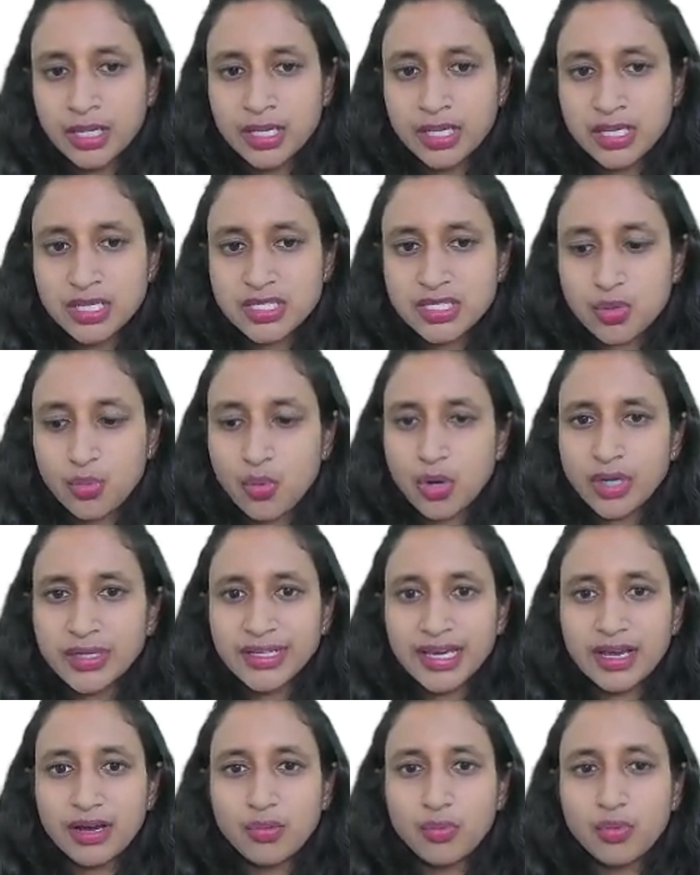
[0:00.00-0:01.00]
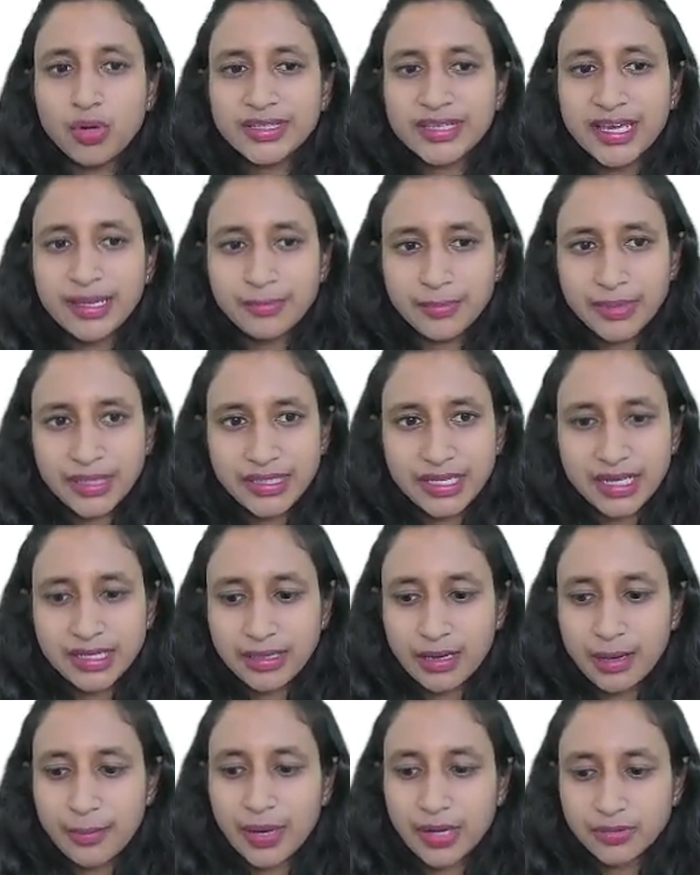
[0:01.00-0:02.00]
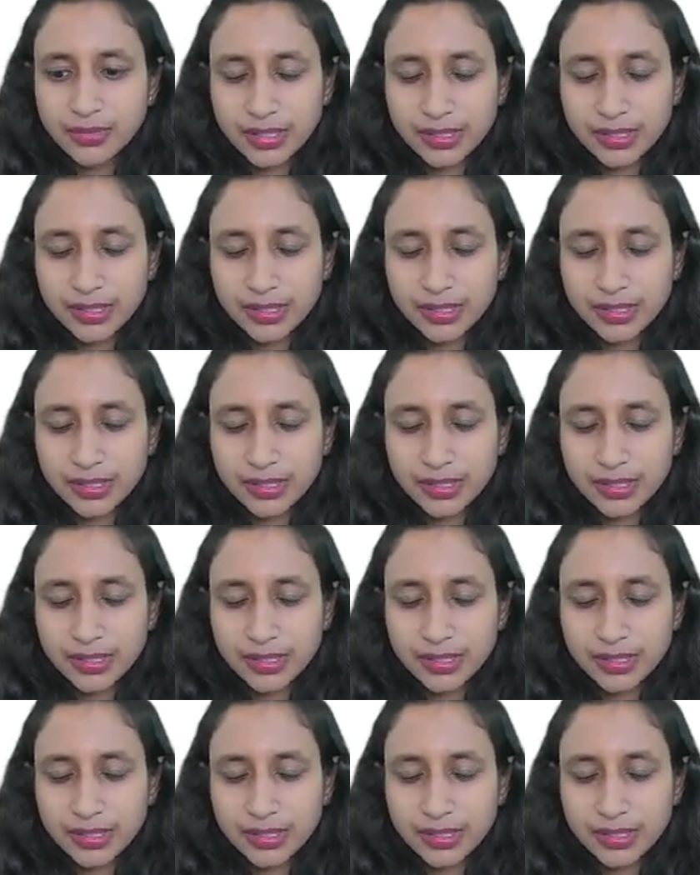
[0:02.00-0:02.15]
So what can be done about